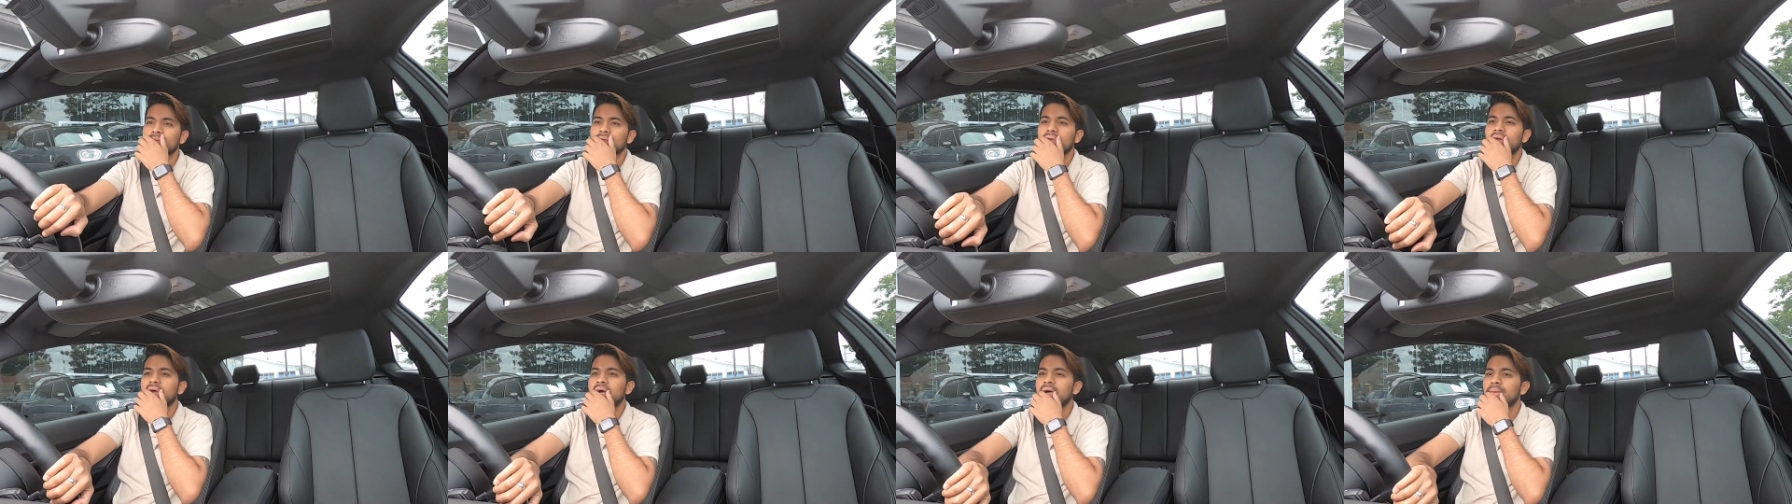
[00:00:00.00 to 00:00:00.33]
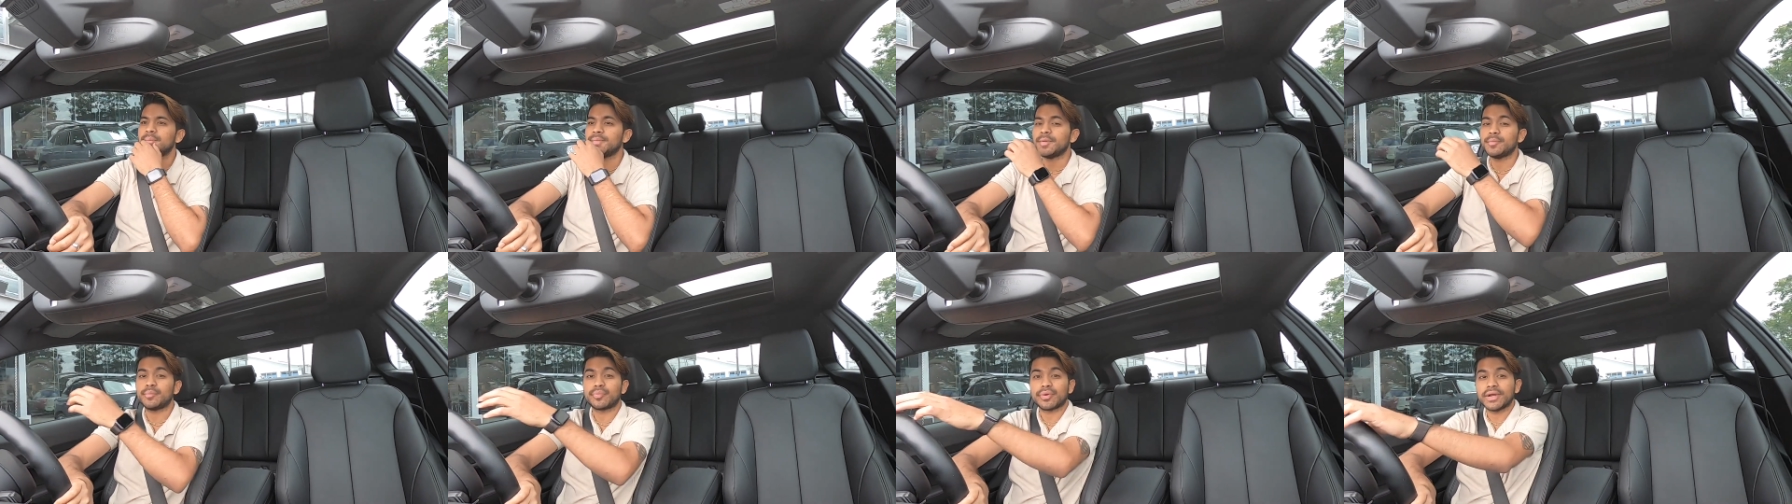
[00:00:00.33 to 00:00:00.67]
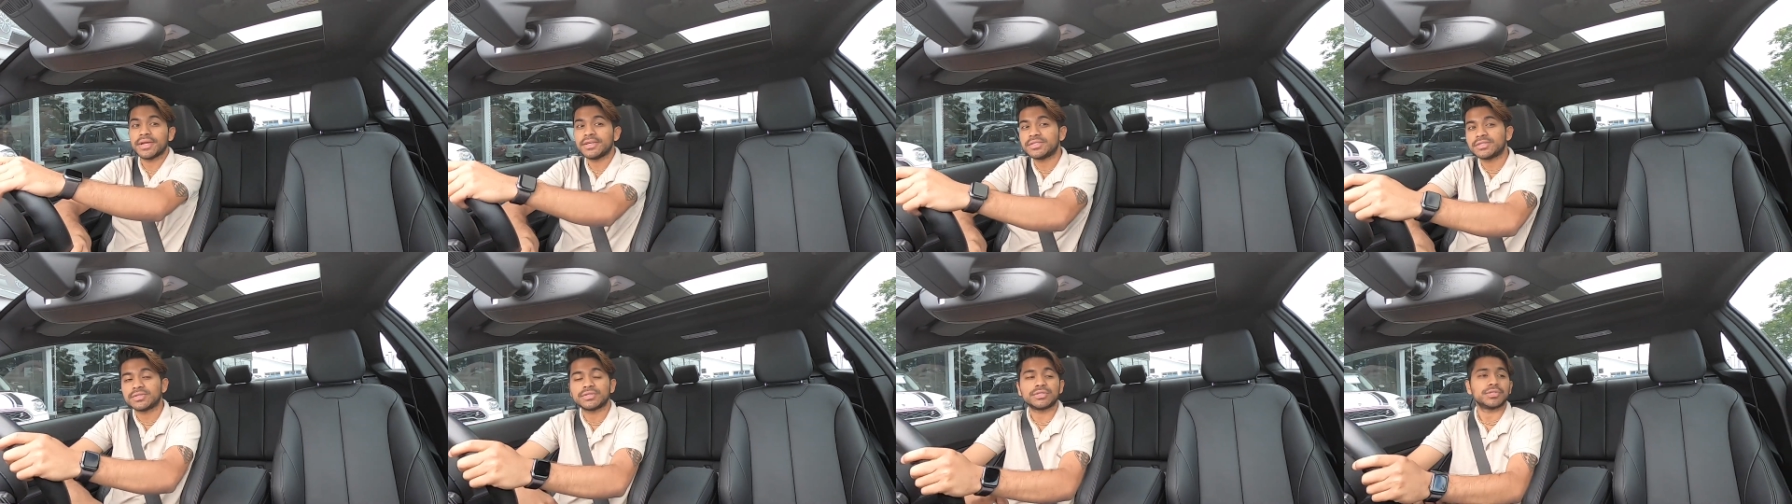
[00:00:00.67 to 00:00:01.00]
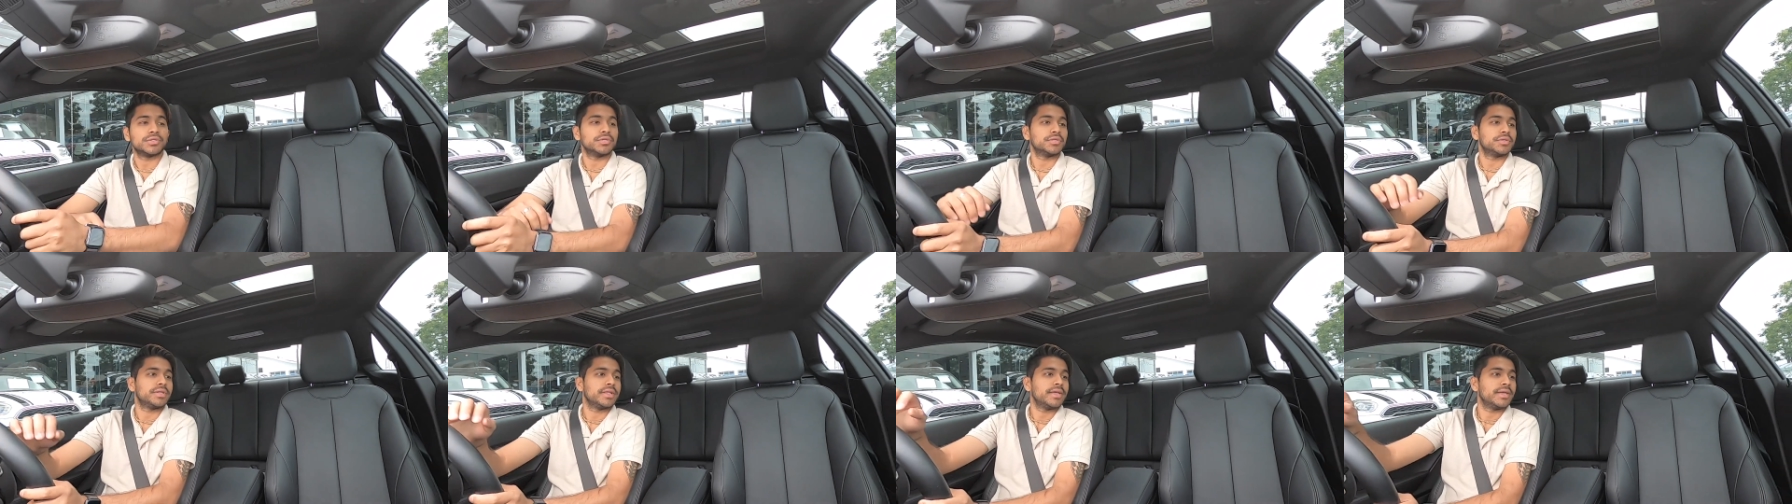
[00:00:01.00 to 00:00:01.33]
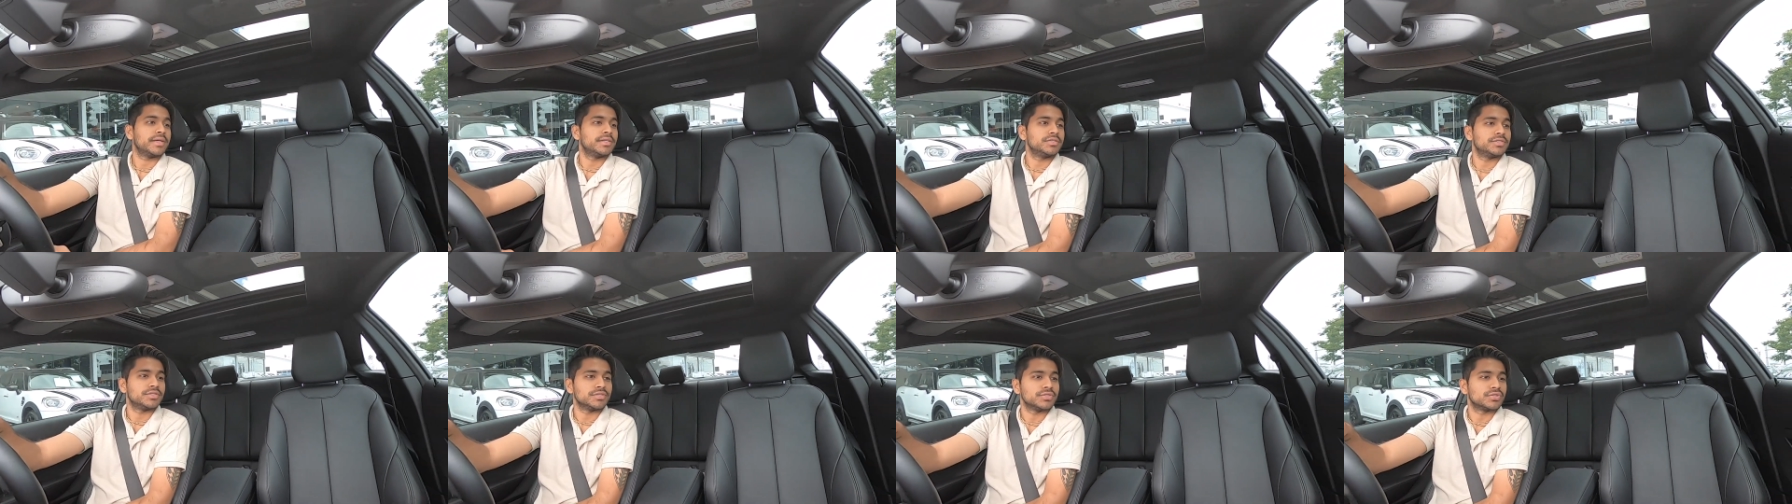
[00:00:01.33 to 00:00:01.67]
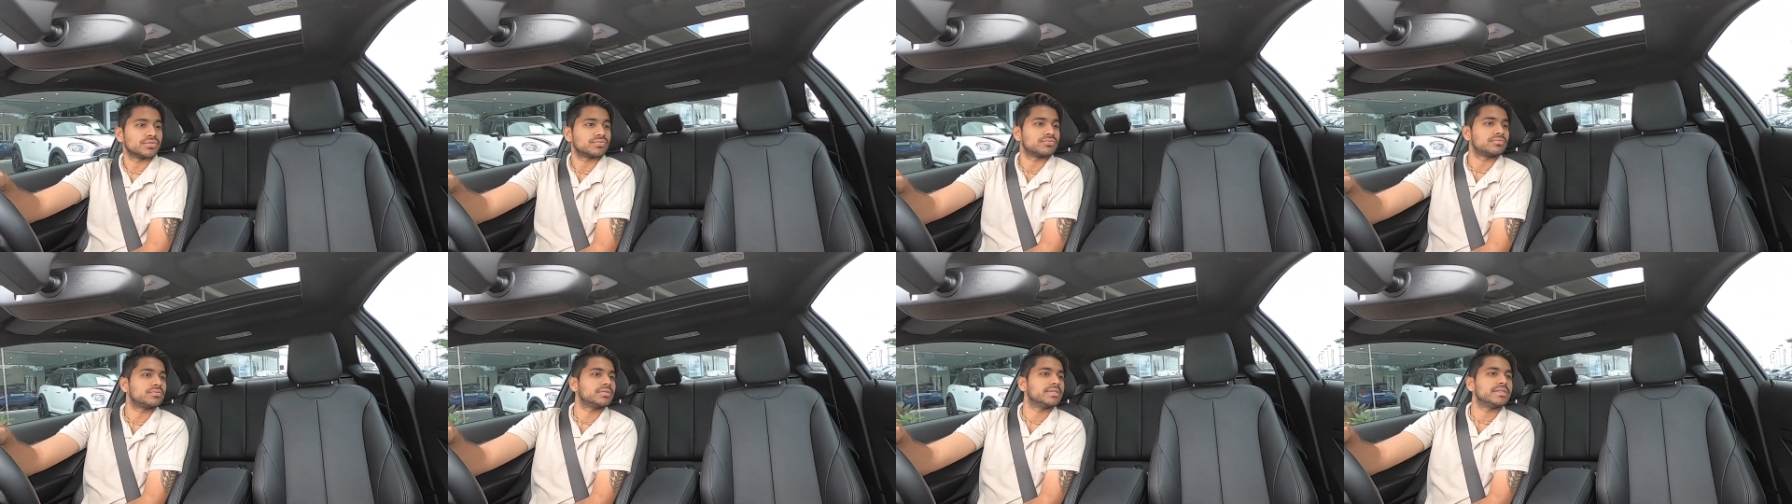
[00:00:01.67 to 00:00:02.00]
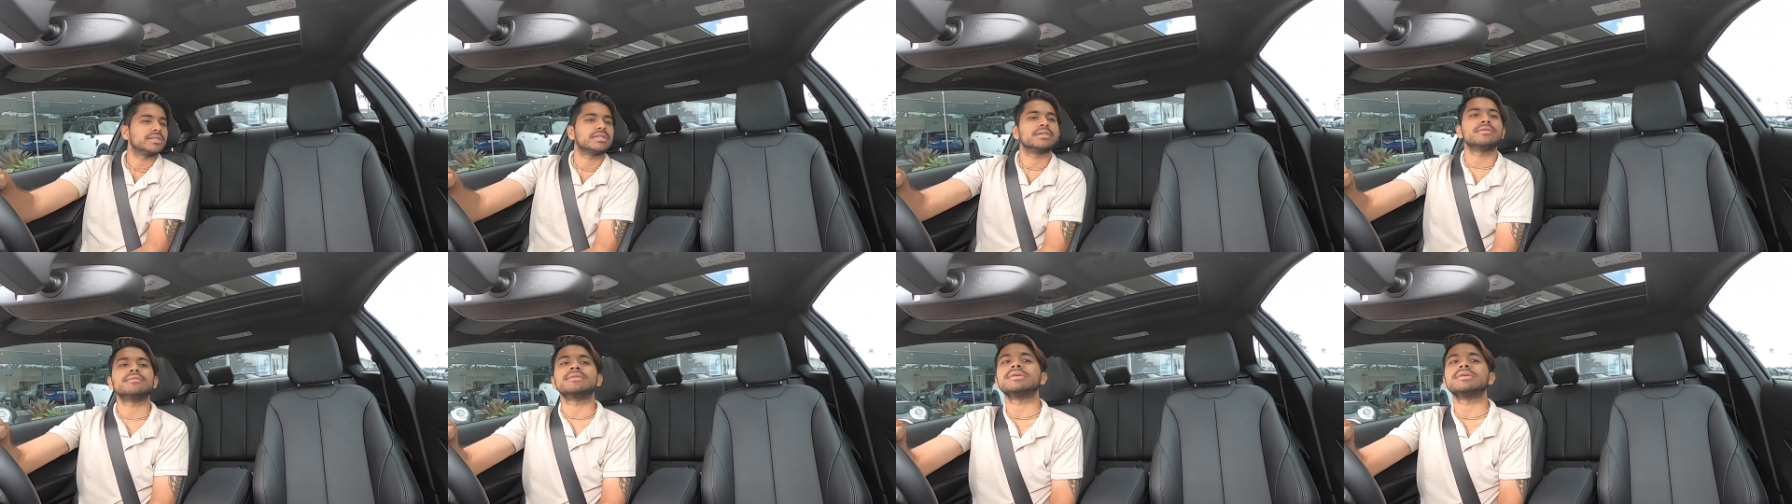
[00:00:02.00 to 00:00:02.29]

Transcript: The brakes are good, the engine's really,